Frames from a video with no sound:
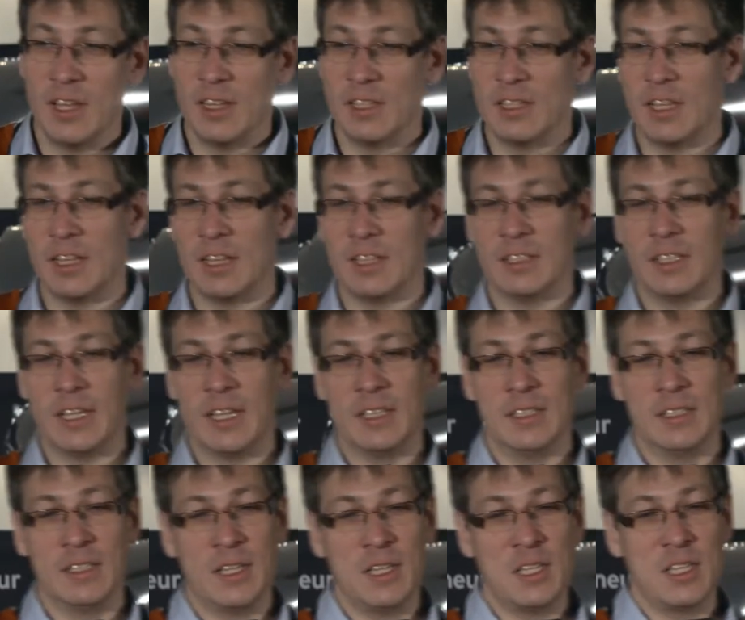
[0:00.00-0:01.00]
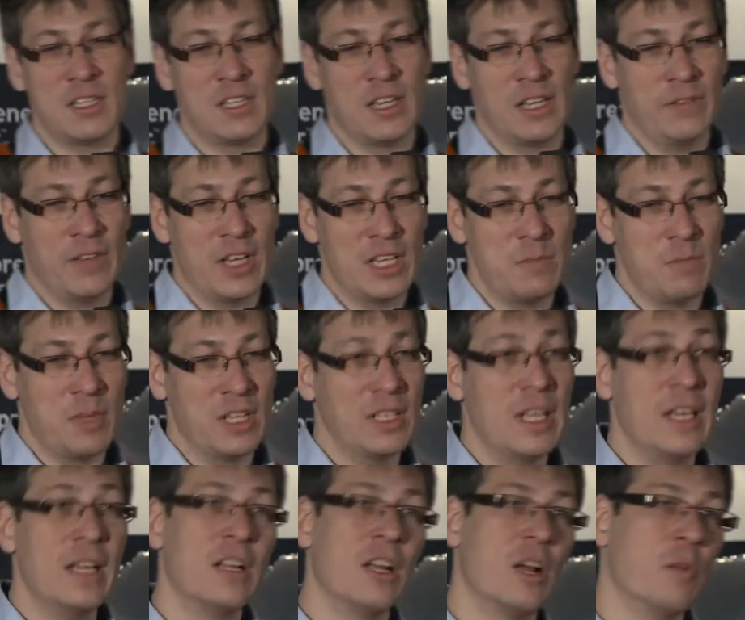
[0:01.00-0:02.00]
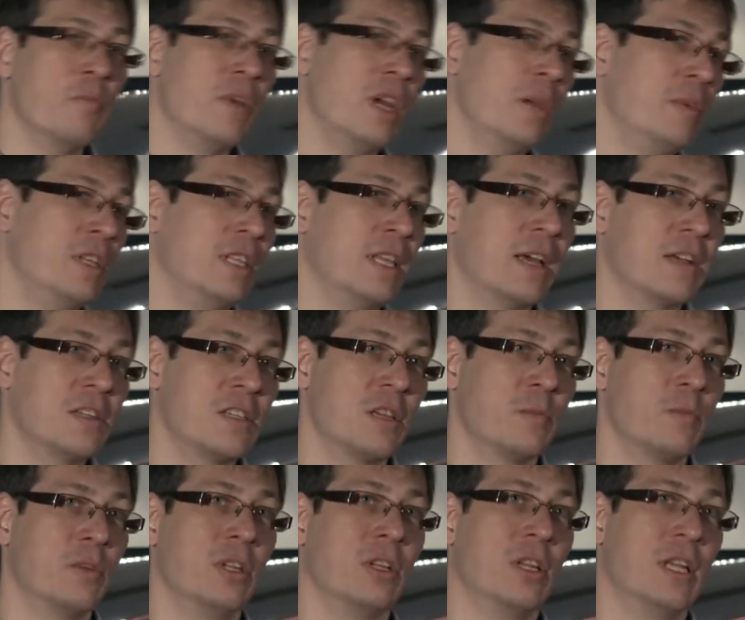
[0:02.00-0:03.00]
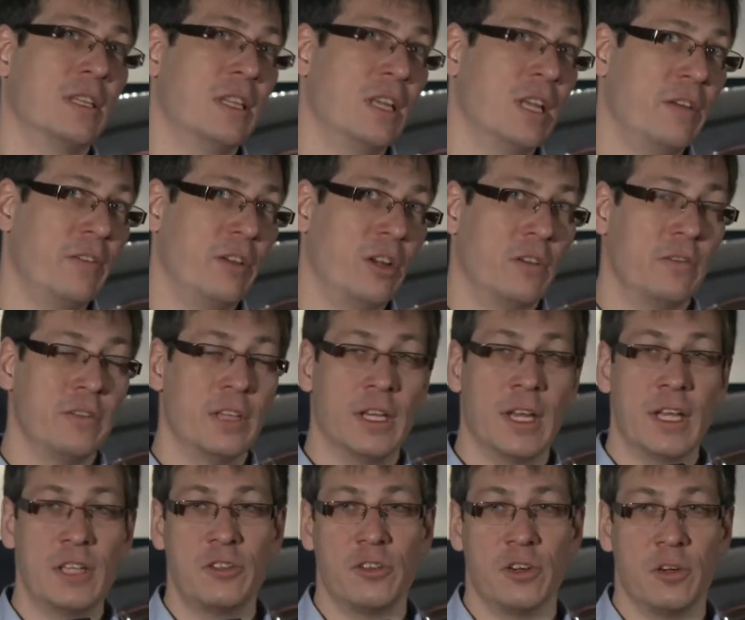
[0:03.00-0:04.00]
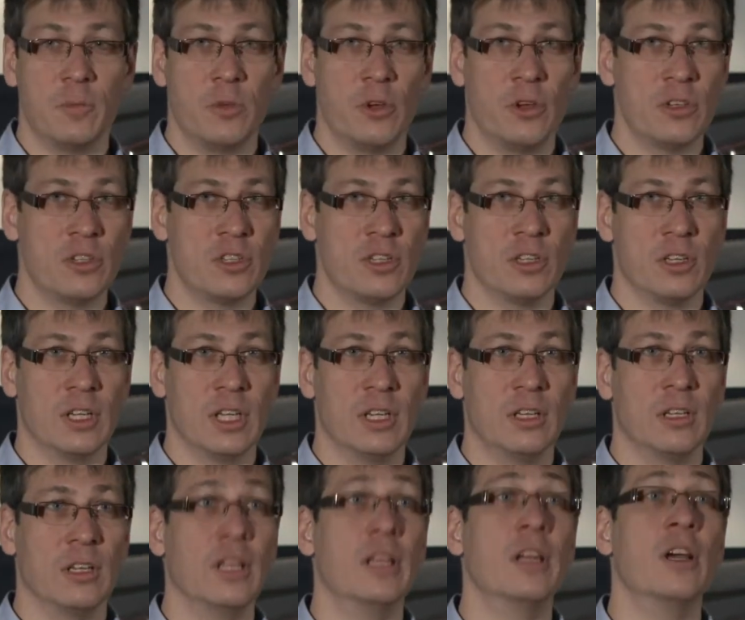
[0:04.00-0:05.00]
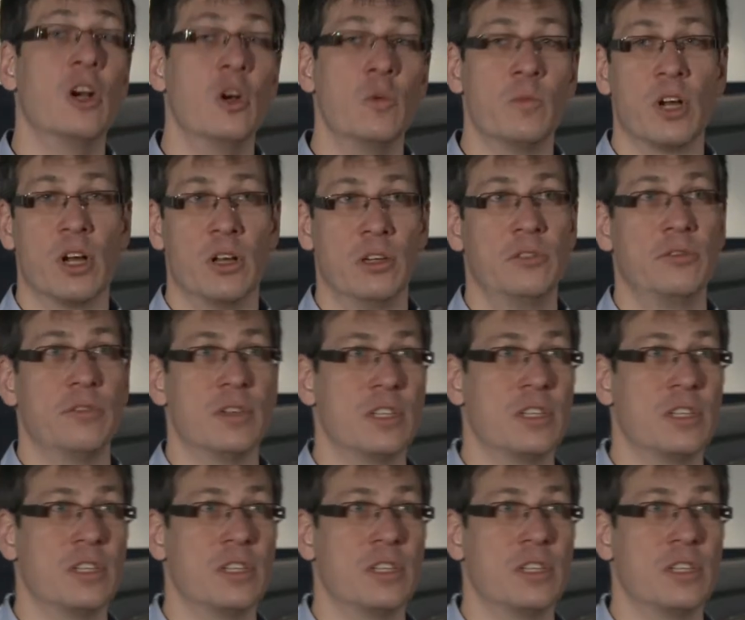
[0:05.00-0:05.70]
then this investment income may be taxable at the level of the natural person in home country.